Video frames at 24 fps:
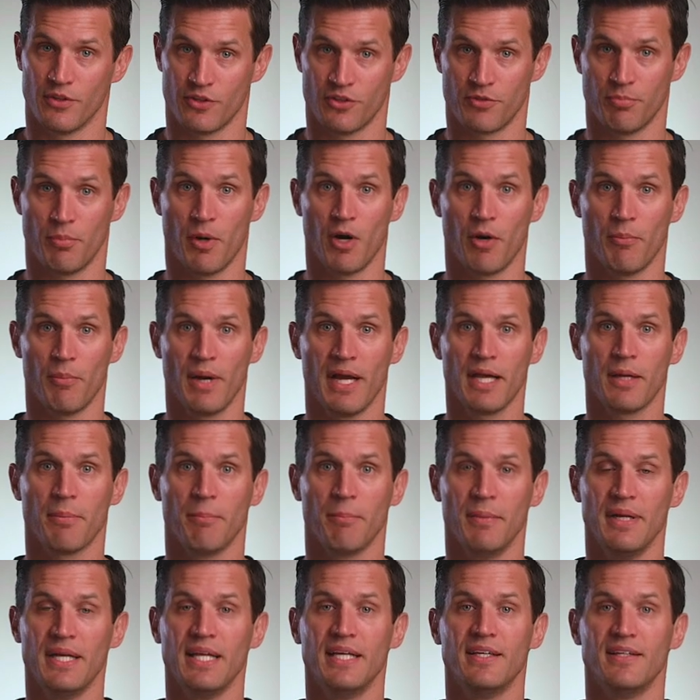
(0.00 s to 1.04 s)
The SmartMic
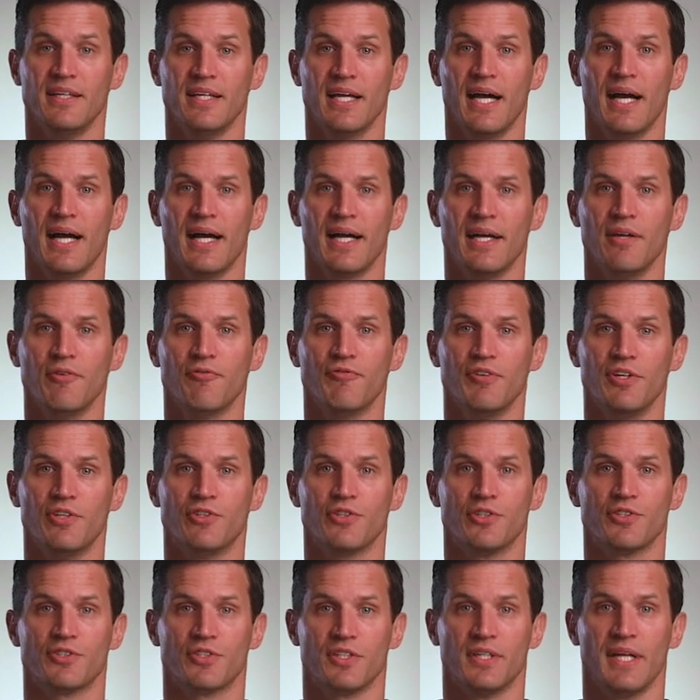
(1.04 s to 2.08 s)
Mini DI
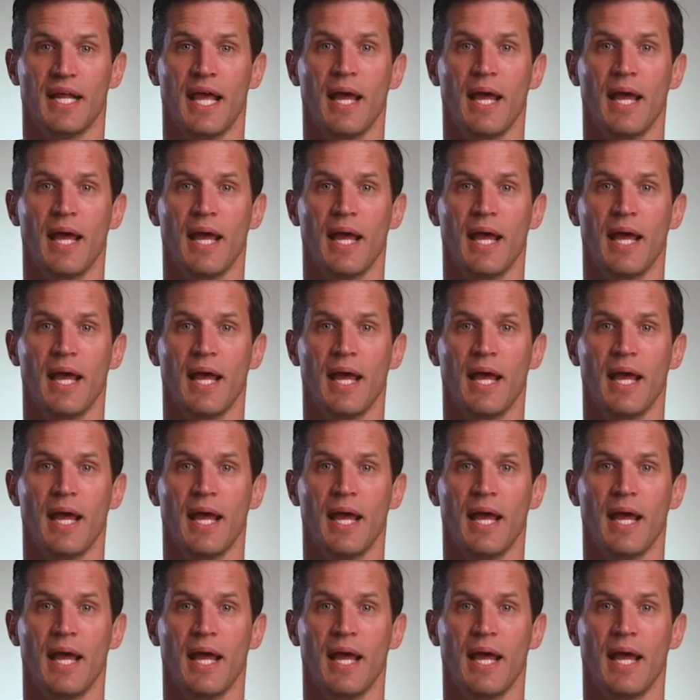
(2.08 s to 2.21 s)
features an